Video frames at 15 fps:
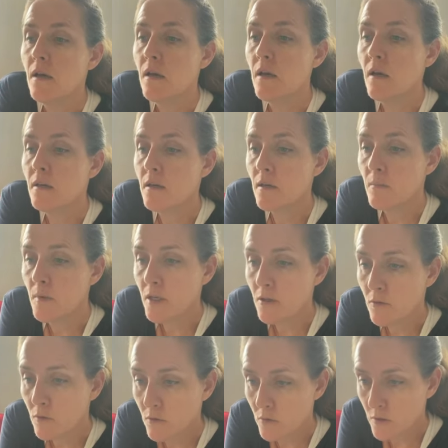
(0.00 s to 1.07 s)
and can make
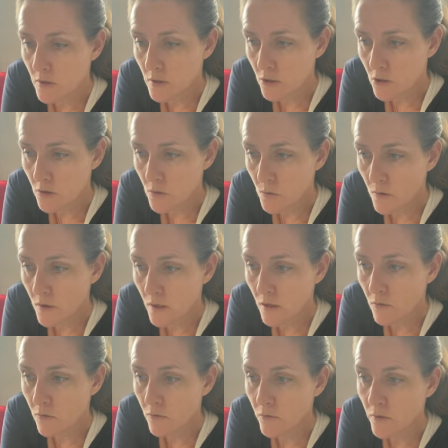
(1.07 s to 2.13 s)
their own decisions
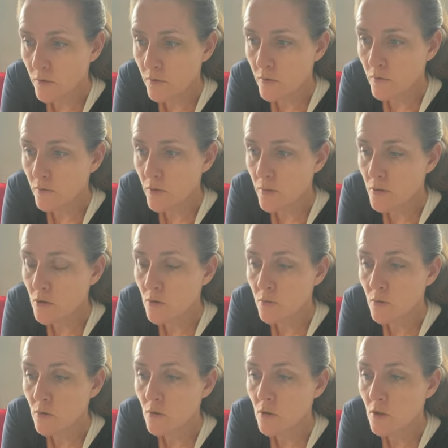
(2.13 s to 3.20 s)
without fear of
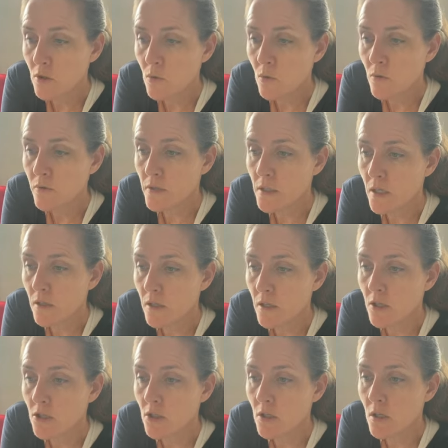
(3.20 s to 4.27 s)
retribution or
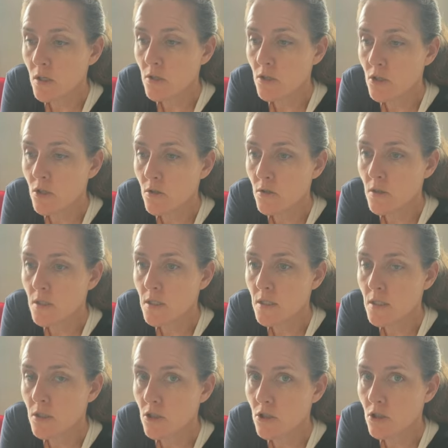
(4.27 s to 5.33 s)
retaliation and share
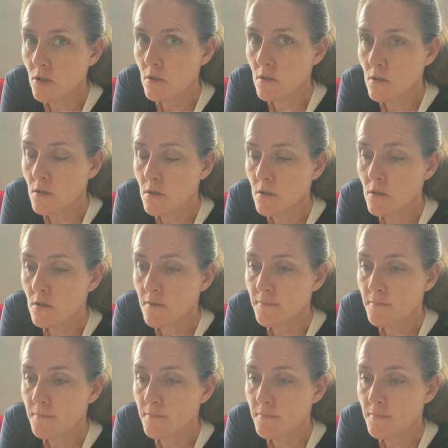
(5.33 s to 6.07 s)
decisions.